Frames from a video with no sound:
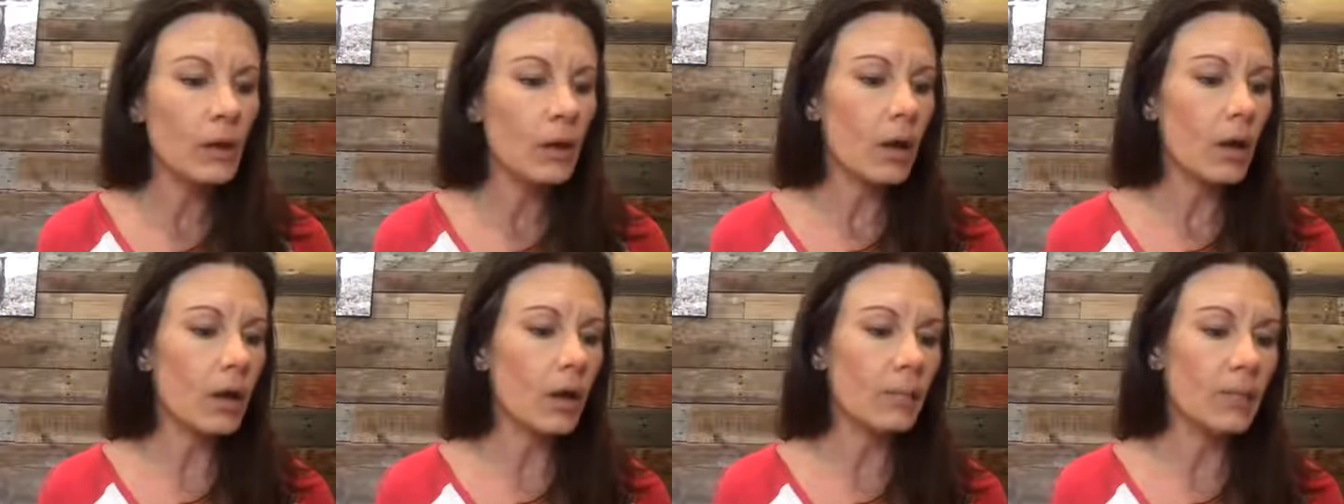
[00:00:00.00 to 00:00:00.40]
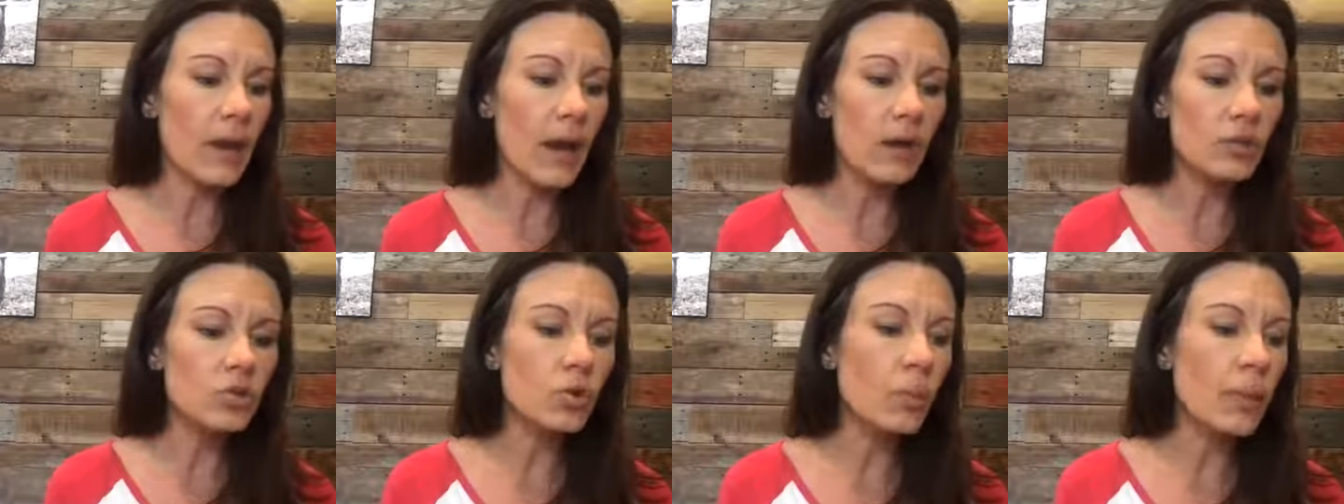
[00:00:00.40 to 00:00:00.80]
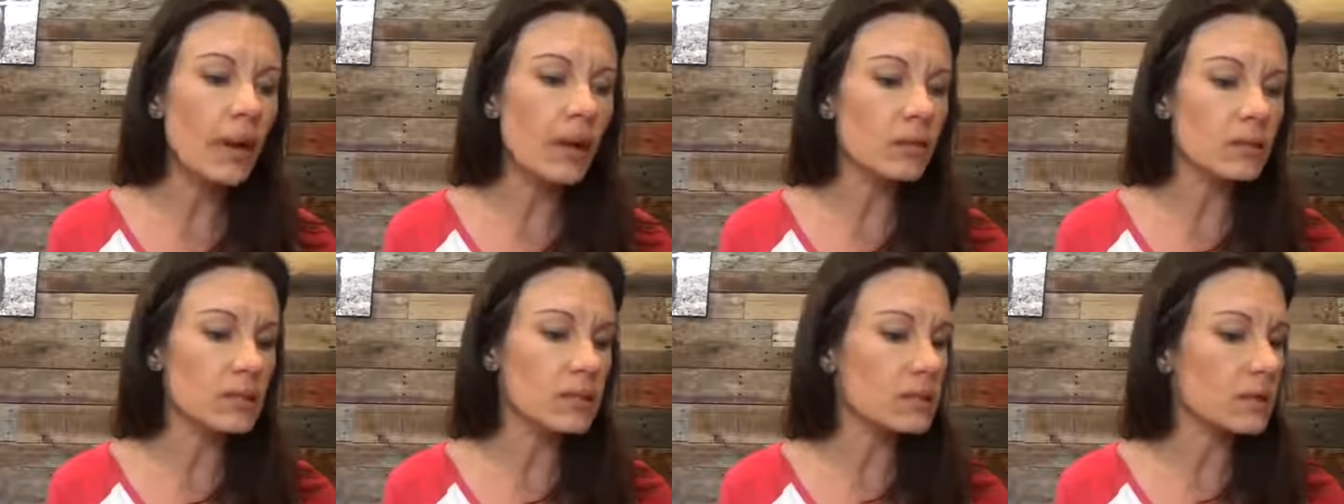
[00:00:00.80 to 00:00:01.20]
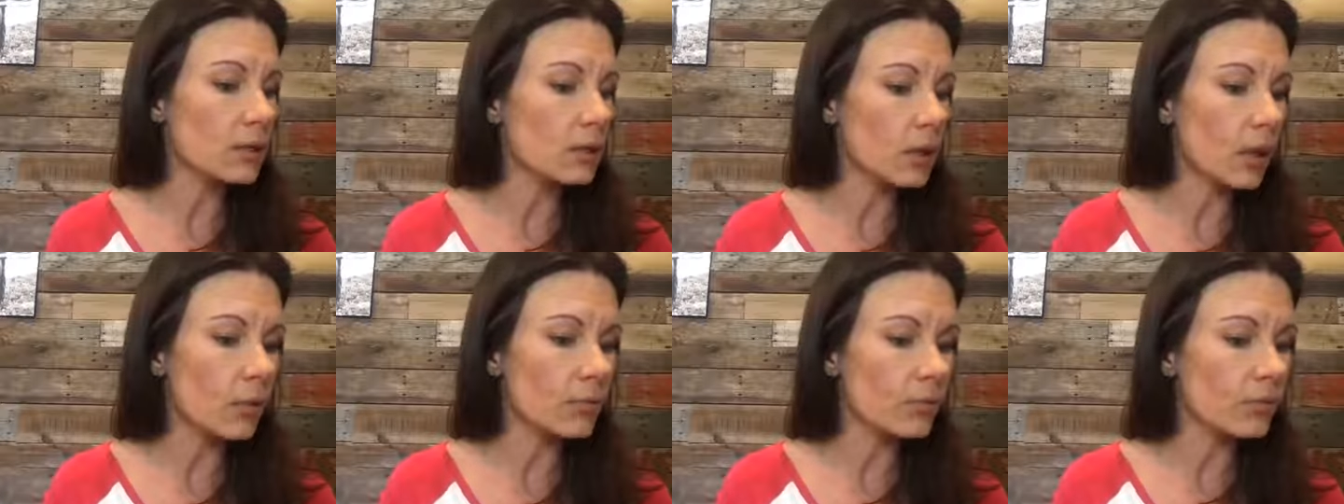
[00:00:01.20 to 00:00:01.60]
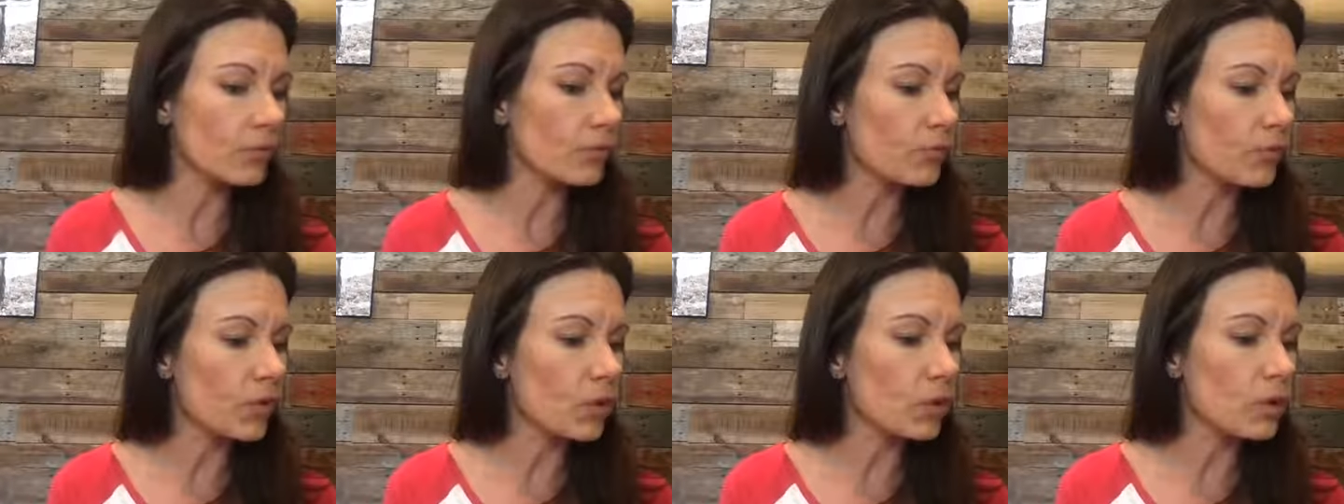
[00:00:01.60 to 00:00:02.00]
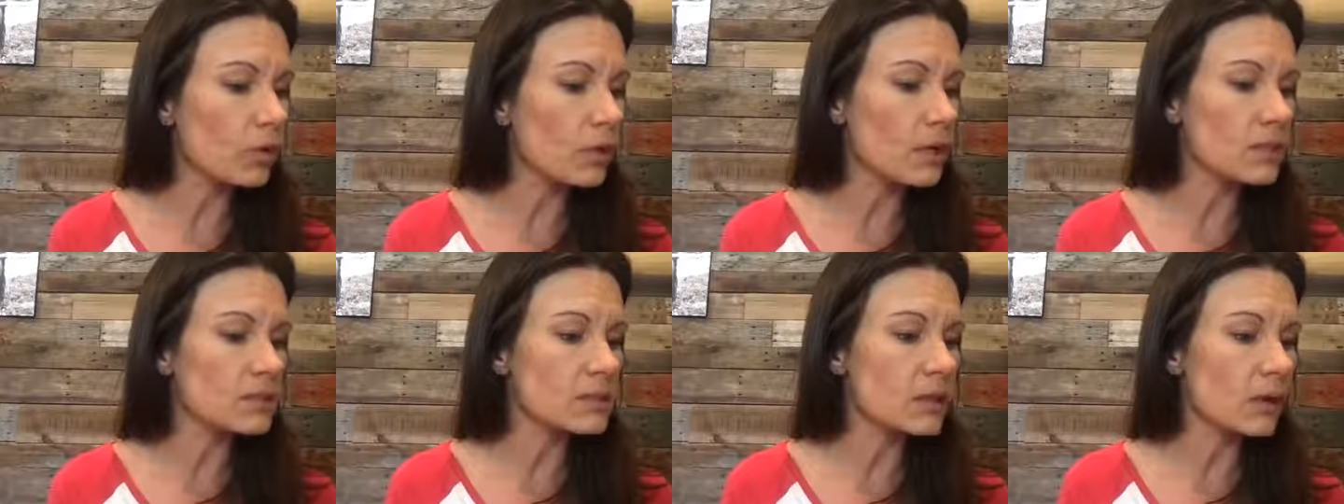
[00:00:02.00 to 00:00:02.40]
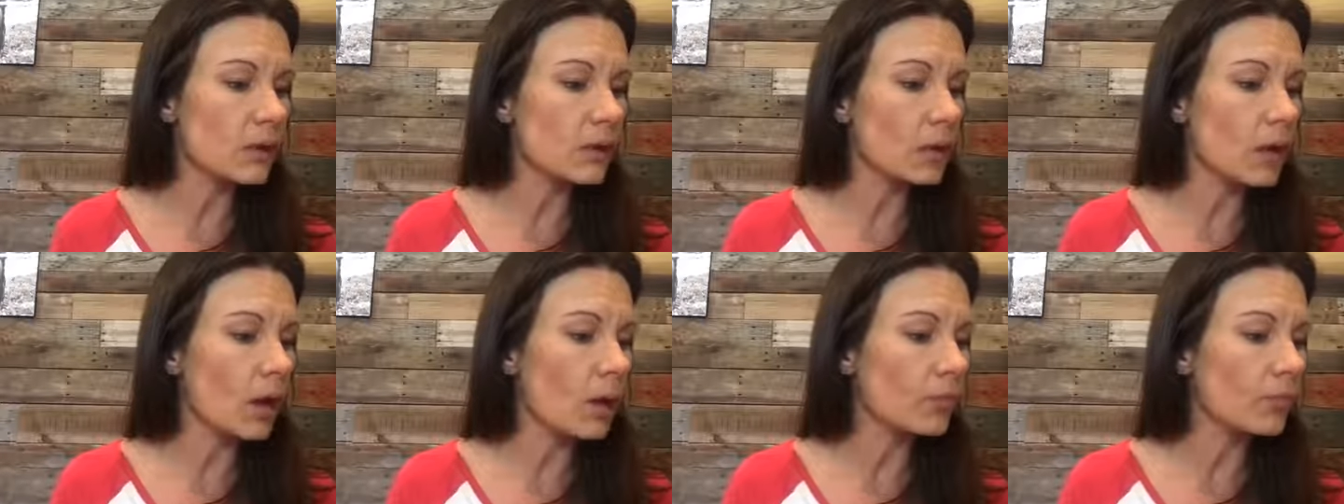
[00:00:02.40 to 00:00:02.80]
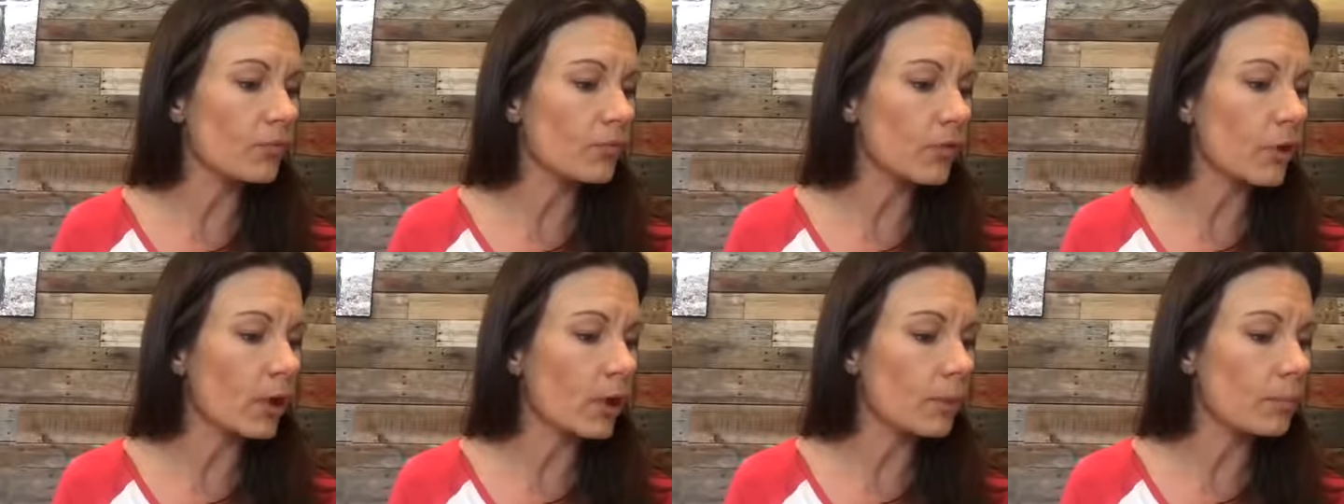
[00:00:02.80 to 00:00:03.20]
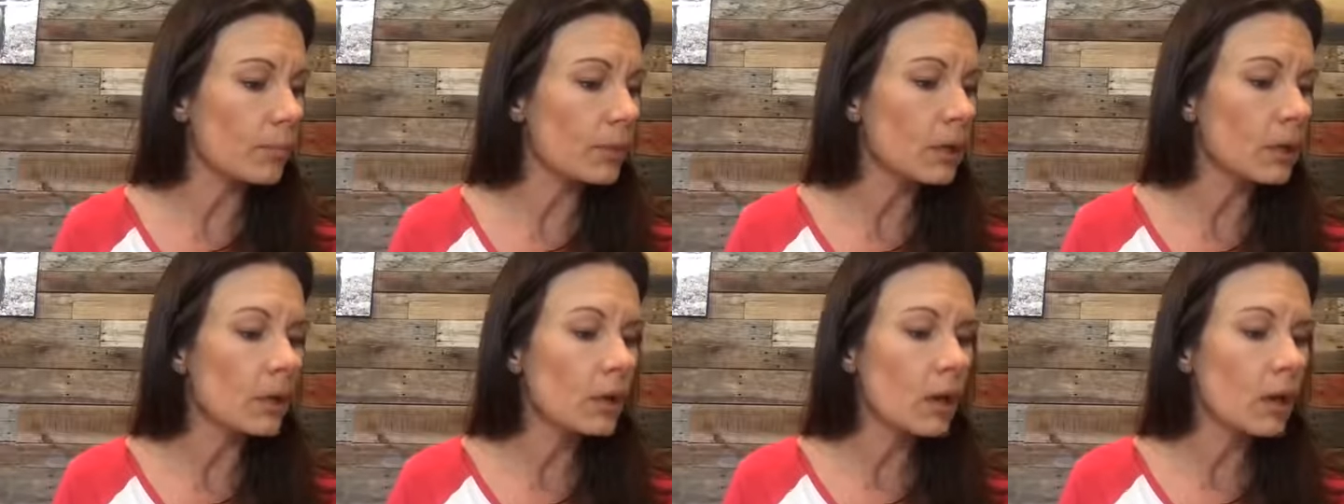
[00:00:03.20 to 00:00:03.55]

Natural balance is going to come from food. It's going to come from